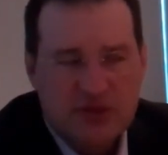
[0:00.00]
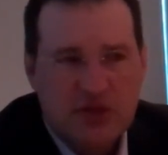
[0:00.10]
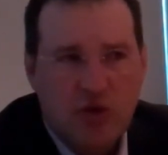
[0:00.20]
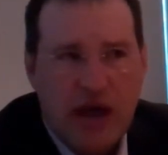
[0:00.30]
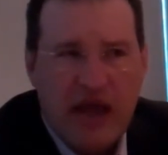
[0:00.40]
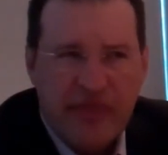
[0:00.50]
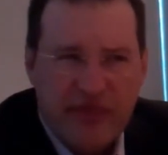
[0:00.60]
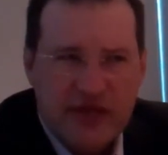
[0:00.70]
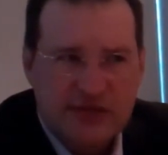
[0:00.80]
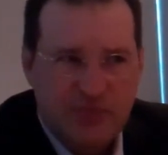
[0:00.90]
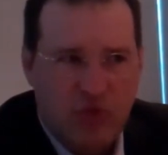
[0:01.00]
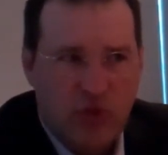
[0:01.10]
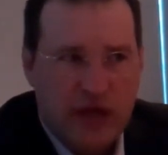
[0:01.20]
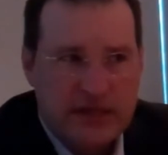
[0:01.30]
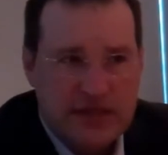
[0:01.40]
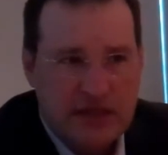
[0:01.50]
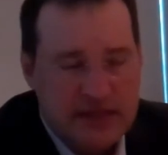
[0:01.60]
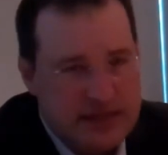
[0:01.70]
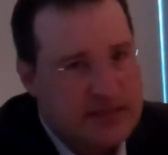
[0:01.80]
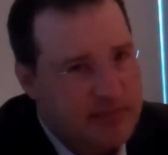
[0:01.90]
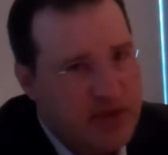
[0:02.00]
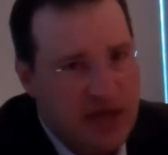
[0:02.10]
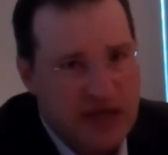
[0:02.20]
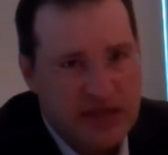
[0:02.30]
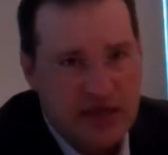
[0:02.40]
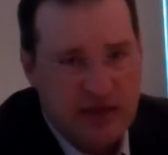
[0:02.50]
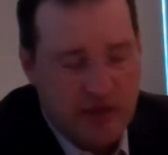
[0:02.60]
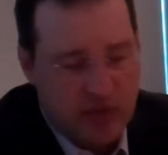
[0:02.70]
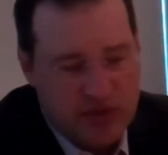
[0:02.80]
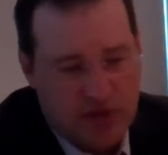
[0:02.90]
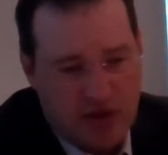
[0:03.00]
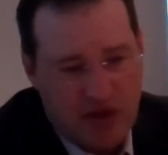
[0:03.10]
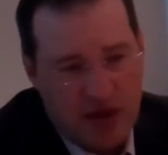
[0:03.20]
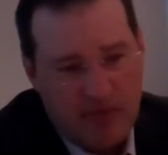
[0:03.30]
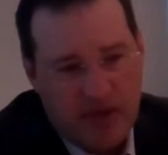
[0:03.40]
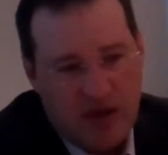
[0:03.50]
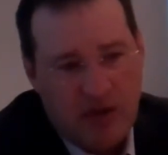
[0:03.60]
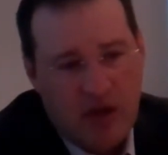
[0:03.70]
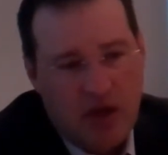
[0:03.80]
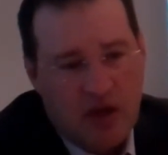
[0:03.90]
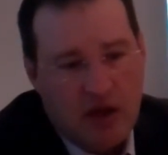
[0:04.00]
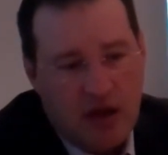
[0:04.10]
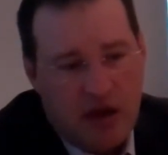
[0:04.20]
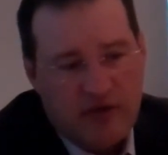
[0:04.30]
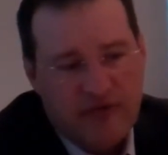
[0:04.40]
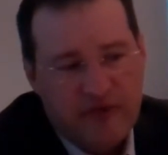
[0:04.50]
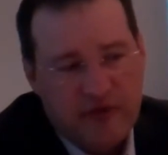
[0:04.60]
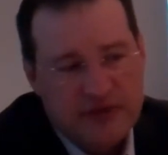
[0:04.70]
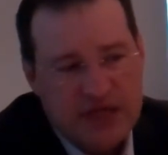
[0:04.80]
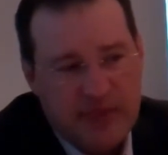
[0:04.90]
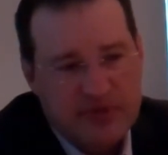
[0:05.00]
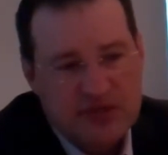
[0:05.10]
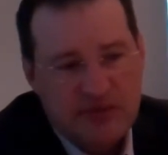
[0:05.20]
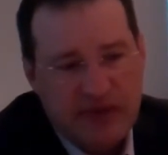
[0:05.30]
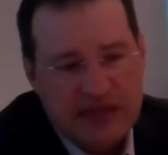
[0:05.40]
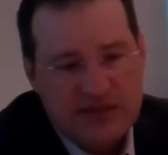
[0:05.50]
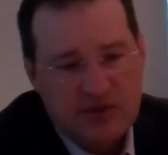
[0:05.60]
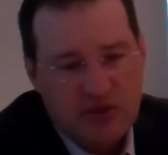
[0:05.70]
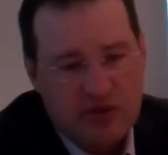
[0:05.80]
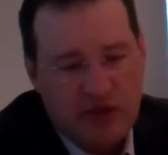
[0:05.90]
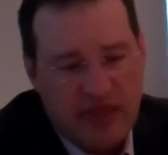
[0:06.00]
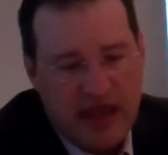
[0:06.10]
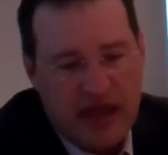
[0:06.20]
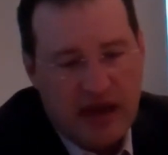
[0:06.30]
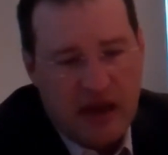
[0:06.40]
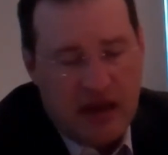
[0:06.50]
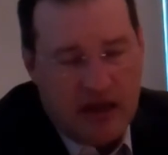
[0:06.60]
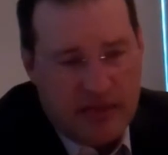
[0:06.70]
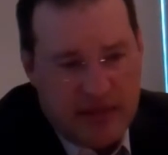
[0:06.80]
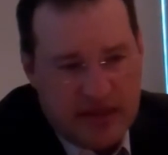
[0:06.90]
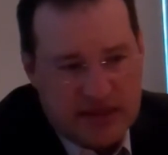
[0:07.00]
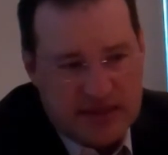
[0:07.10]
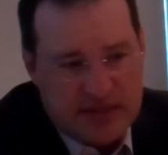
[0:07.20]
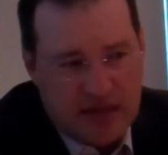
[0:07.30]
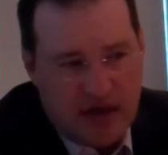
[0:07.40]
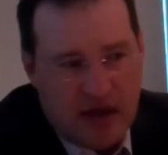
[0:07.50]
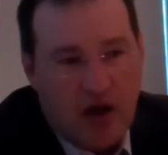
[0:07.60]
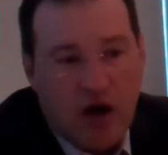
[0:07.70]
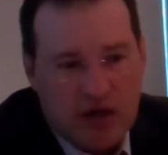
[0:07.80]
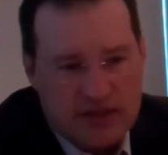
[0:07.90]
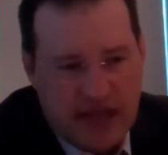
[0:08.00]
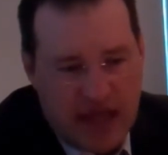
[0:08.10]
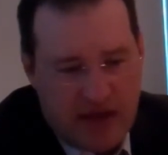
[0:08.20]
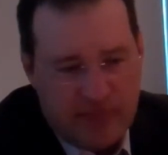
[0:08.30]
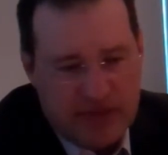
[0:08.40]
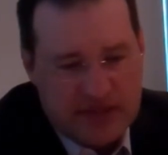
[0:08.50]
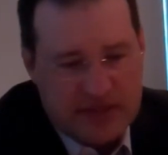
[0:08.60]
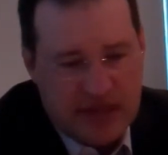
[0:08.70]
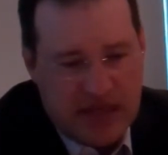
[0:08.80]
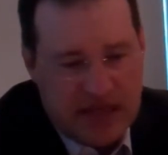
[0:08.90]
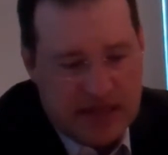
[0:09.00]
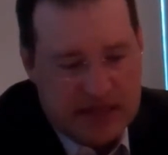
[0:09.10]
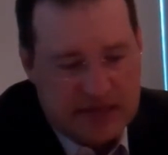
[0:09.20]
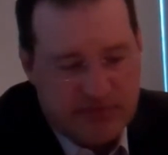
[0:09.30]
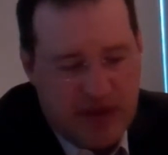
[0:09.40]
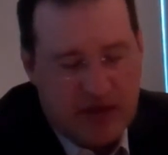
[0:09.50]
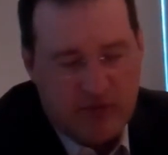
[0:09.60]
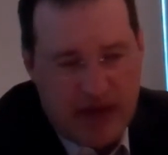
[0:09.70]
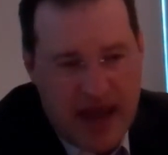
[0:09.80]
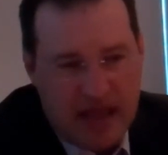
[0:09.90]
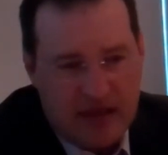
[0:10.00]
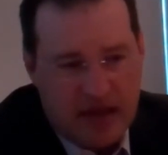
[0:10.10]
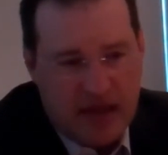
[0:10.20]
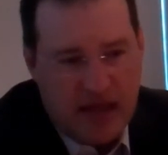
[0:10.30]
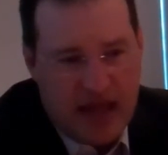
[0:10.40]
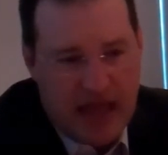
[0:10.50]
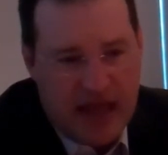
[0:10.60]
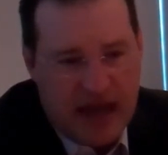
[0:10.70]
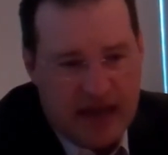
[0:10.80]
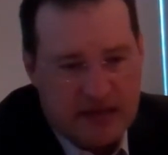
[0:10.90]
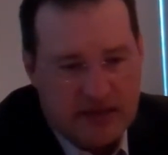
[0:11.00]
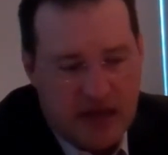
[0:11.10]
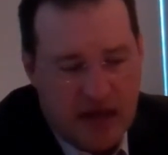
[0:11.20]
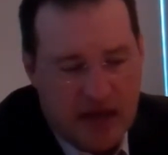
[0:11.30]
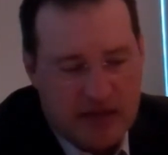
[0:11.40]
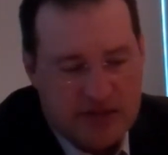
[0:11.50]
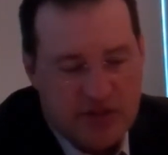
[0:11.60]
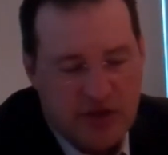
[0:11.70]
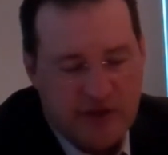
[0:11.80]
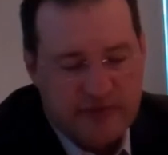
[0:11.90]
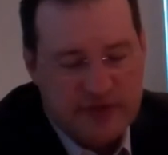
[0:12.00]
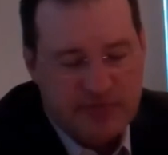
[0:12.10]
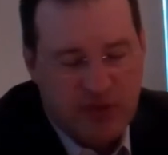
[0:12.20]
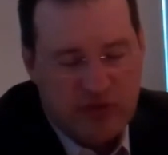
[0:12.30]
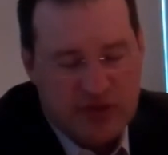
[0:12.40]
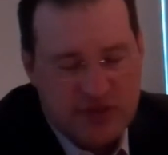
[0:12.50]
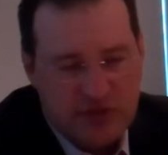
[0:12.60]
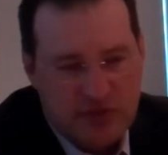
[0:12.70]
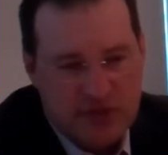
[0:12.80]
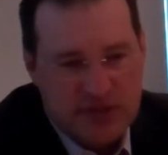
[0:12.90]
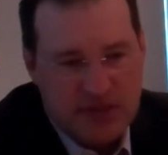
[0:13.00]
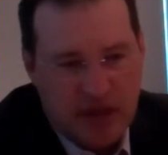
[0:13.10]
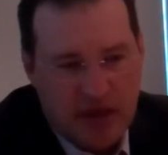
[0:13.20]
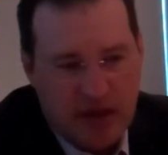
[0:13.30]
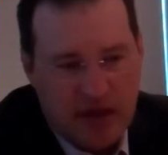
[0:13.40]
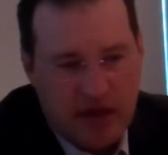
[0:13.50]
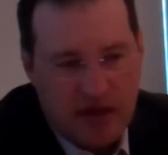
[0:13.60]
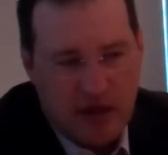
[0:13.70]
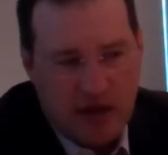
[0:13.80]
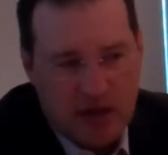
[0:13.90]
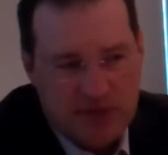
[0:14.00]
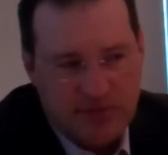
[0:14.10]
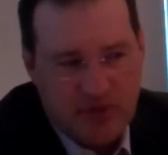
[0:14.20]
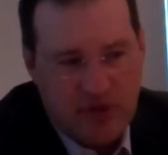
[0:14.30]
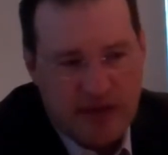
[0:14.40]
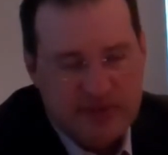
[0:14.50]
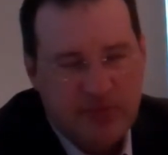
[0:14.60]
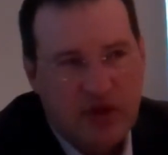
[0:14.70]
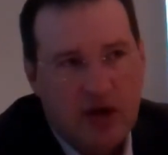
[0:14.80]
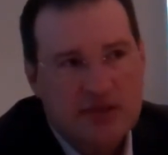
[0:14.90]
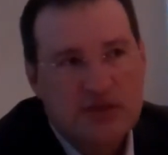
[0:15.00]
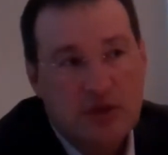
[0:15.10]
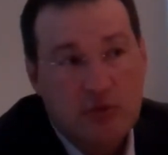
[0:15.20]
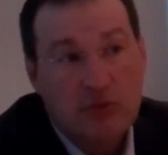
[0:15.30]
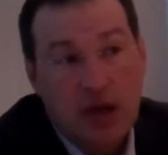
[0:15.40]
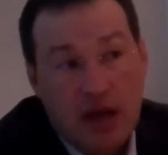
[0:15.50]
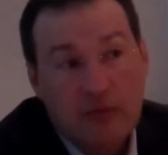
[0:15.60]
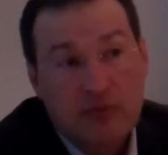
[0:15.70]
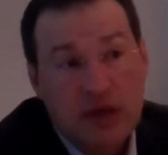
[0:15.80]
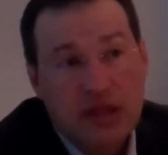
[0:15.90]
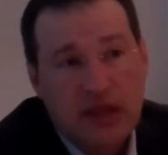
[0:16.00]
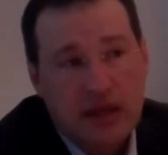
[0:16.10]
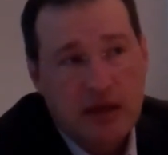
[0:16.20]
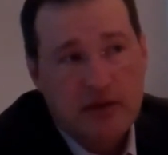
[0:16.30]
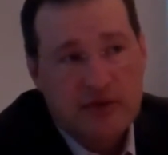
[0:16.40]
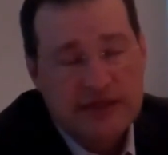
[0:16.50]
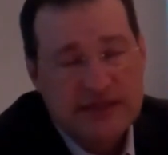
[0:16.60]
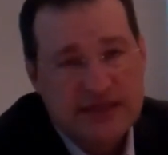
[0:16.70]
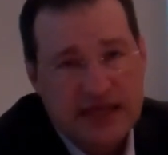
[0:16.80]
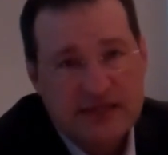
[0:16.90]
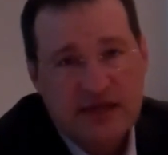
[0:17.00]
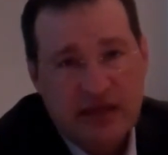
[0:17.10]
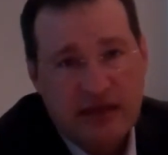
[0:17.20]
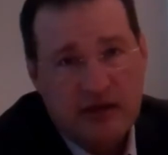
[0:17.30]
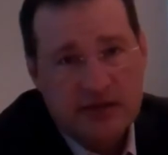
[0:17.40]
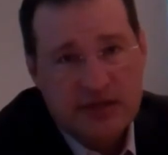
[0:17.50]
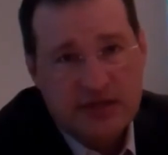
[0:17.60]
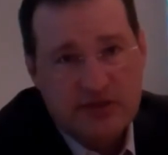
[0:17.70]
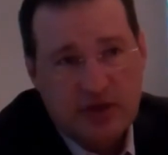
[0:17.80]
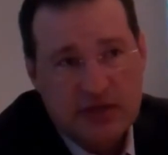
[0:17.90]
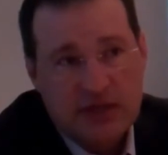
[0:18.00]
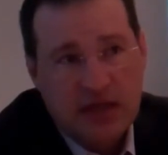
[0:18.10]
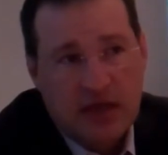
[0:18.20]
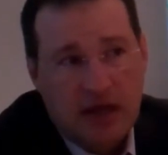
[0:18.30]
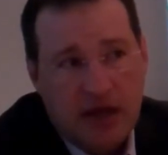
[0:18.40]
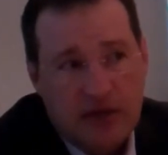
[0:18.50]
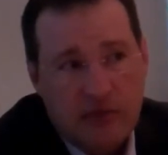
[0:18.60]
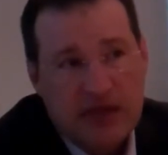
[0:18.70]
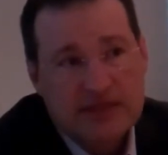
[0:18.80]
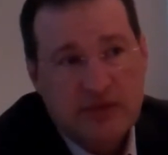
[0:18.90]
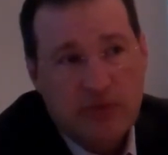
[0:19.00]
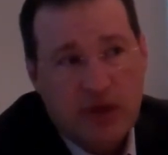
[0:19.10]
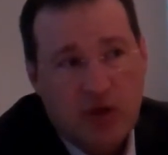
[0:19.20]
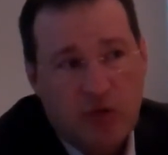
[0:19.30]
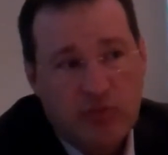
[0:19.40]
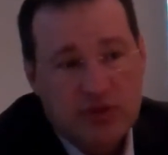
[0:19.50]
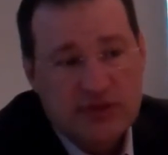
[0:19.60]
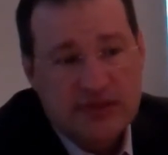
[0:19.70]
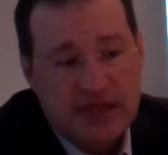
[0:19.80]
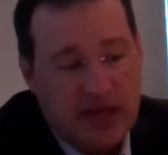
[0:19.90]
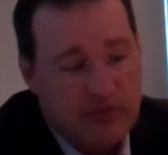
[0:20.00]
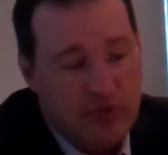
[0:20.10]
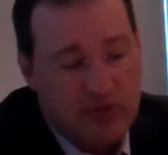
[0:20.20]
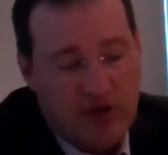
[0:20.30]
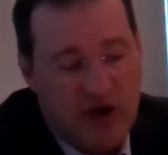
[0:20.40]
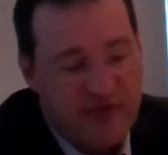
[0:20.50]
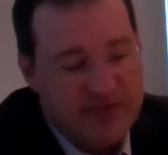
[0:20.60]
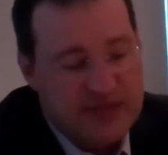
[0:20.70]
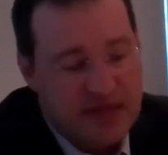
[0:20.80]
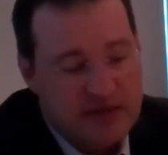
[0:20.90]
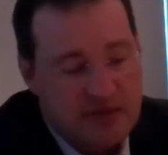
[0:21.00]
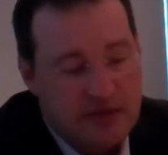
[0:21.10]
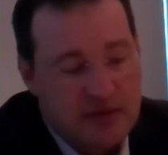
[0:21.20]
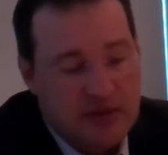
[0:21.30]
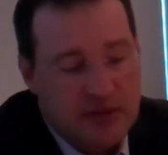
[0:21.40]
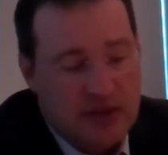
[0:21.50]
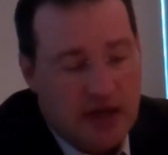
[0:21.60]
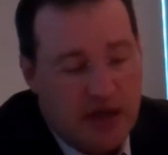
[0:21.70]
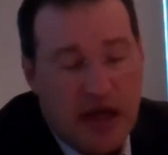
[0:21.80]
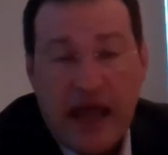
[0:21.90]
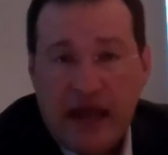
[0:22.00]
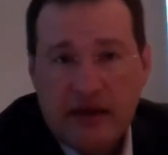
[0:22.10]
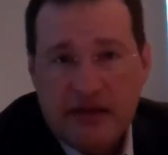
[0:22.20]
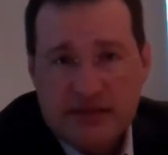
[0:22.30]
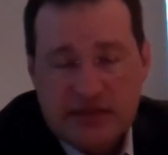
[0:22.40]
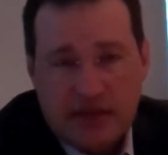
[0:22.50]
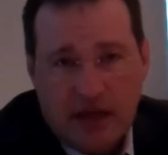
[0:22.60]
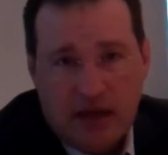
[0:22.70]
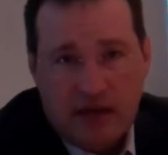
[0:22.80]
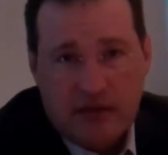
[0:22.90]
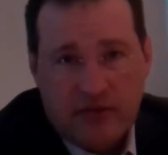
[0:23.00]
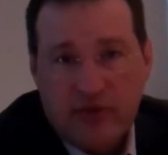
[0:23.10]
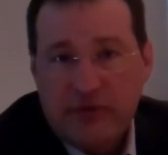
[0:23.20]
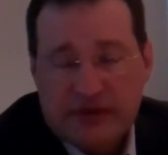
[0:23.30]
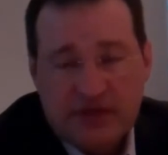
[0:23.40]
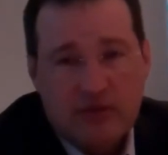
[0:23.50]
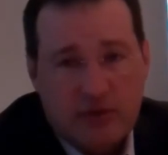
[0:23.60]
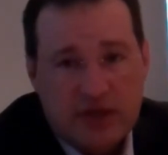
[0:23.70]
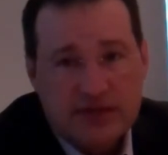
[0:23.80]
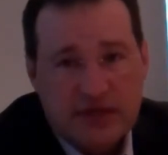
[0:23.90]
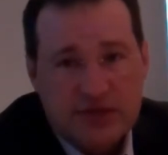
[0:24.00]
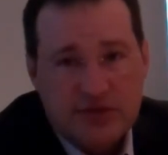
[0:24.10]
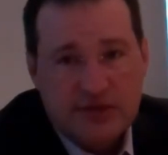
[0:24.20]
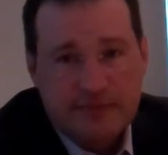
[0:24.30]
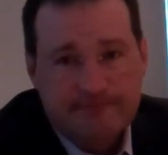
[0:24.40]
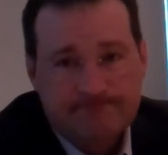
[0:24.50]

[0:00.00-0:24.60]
So at this point, and this is a big idea that we're talking about, our first step is to make certain that this arts campus is made a reality and serves both the students in our arts programs, but also really increases density in the arts district in ways that we hope will sustain both the Kaufman Center and its 3 resident organizations.